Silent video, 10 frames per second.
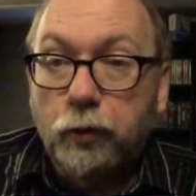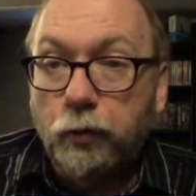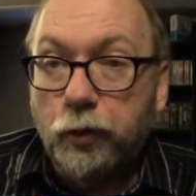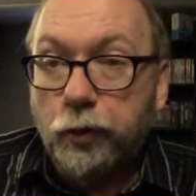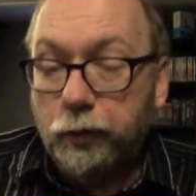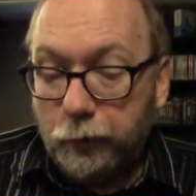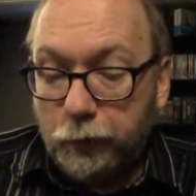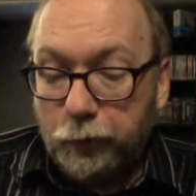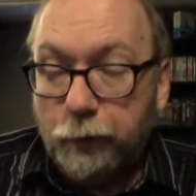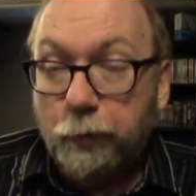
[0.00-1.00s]
We're
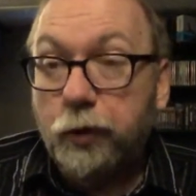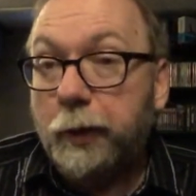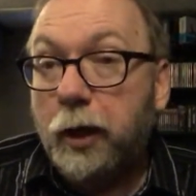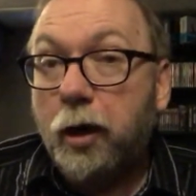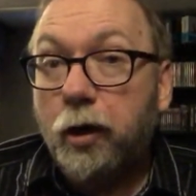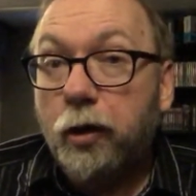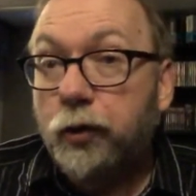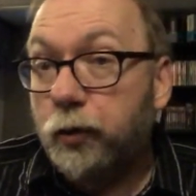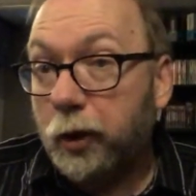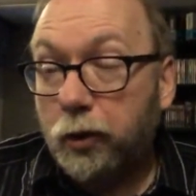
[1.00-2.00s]
supposed to be hard
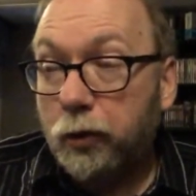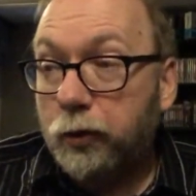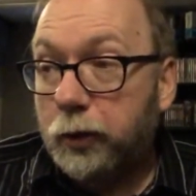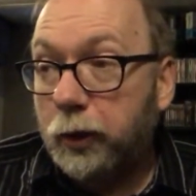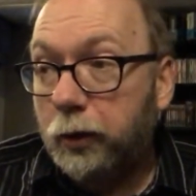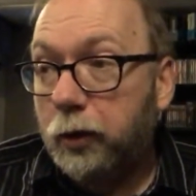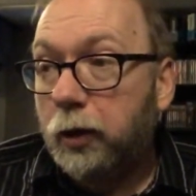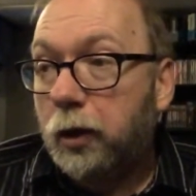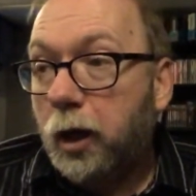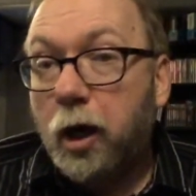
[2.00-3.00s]
drinkers and
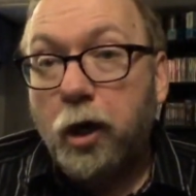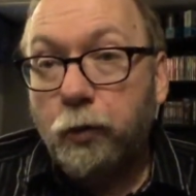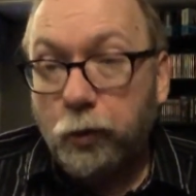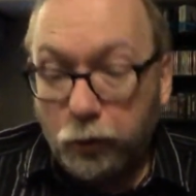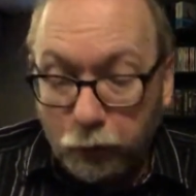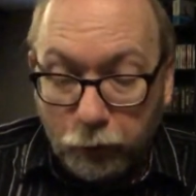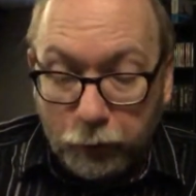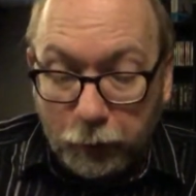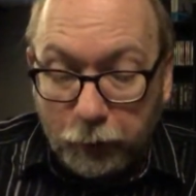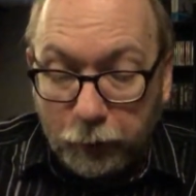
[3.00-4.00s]
hard workers
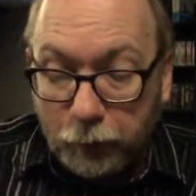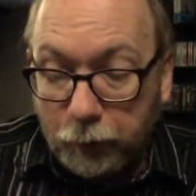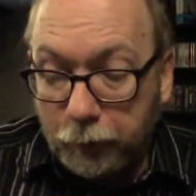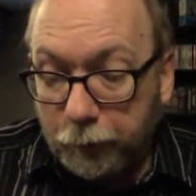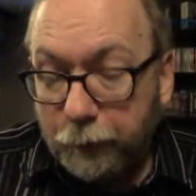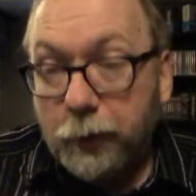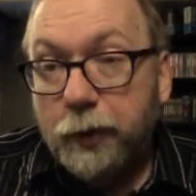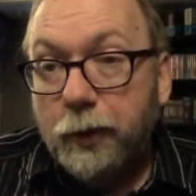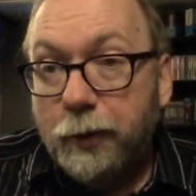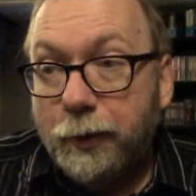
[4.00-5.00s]
and uh,
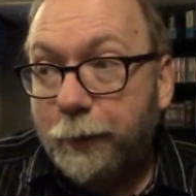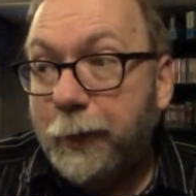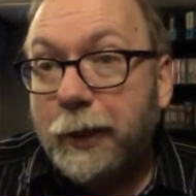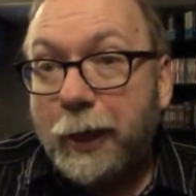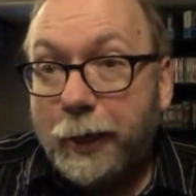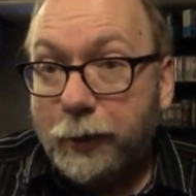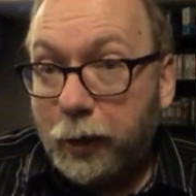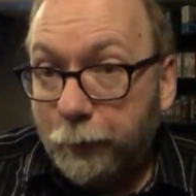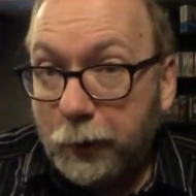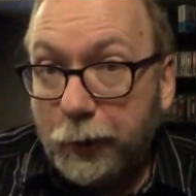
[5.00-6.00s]
spend a lot of
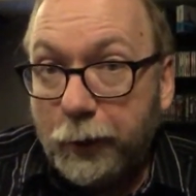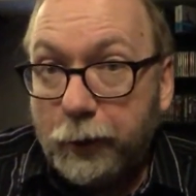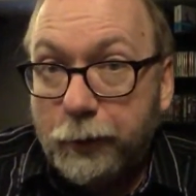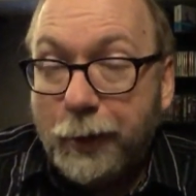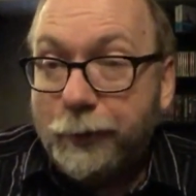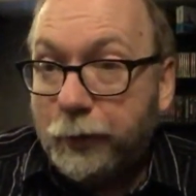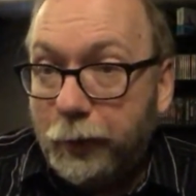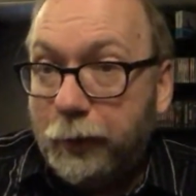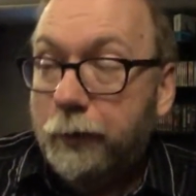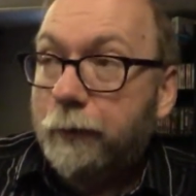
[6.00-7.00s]
time with the ladies. That's
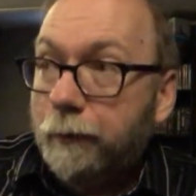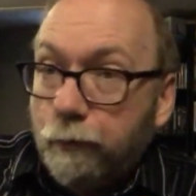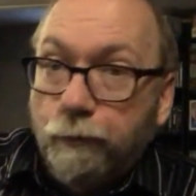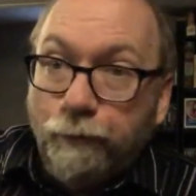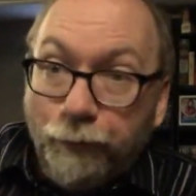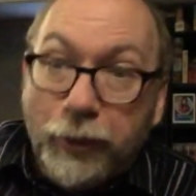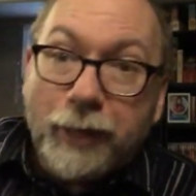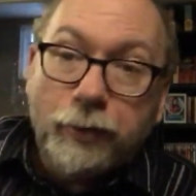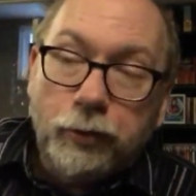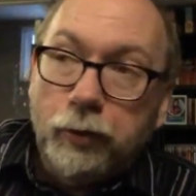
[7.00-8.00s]
the,
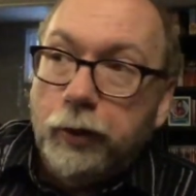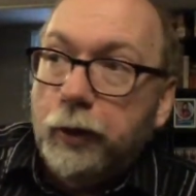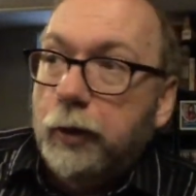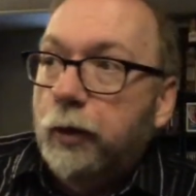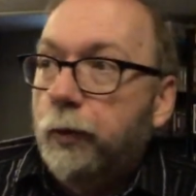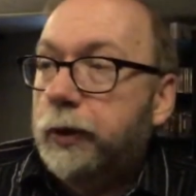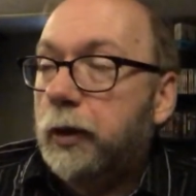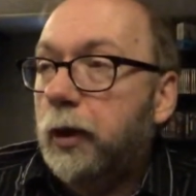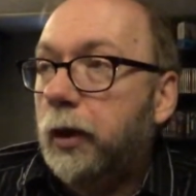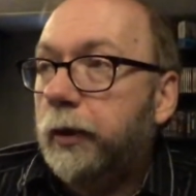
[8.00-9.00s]
that's the, uh, what you
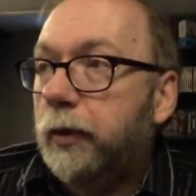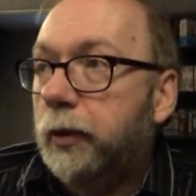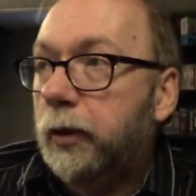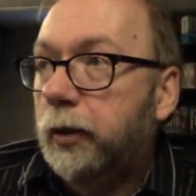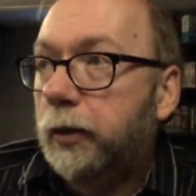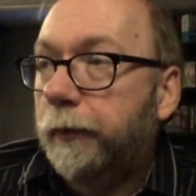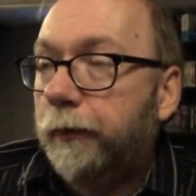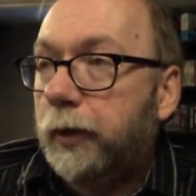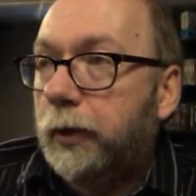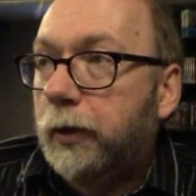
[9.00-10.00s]
call it, uh,
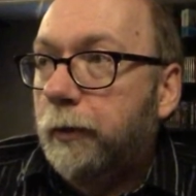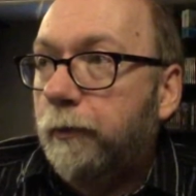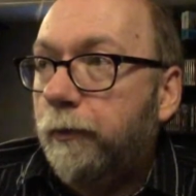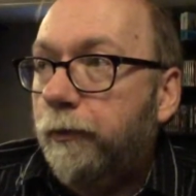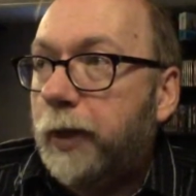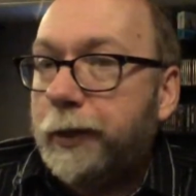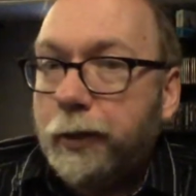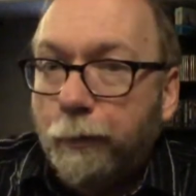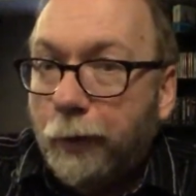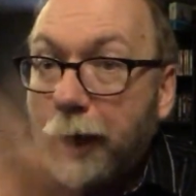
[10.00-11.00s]
that's
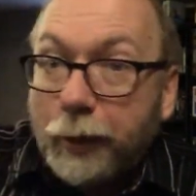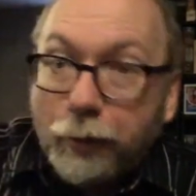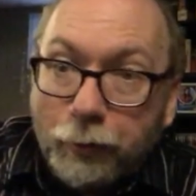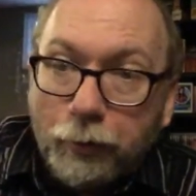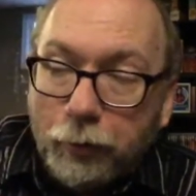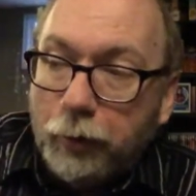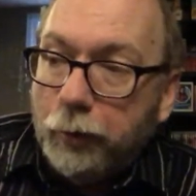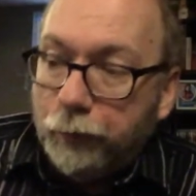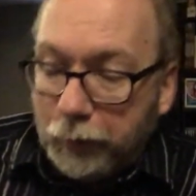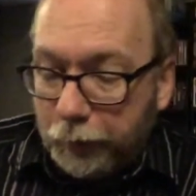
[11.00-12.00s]
the blanket uh,
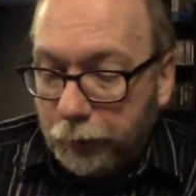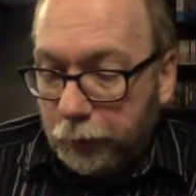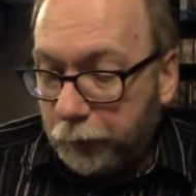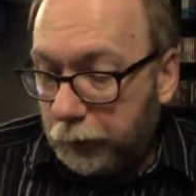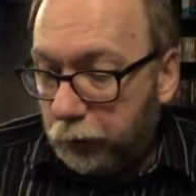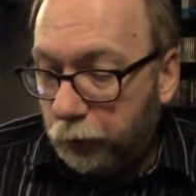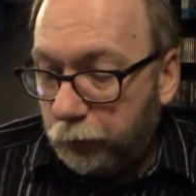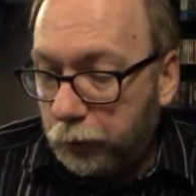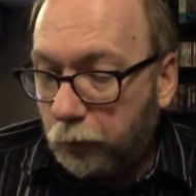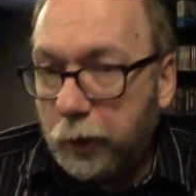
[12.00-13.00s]
that uh, that's
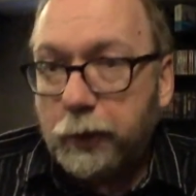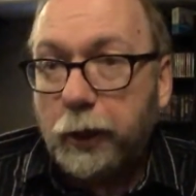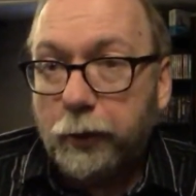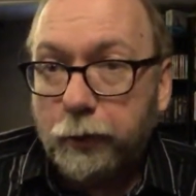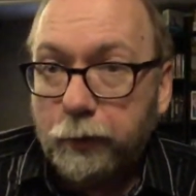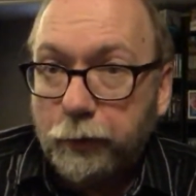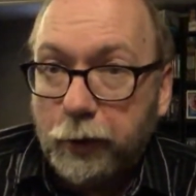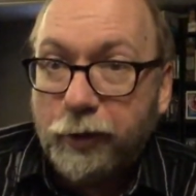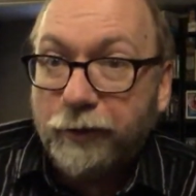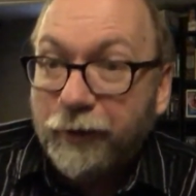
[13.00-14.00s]
used across Canada. That's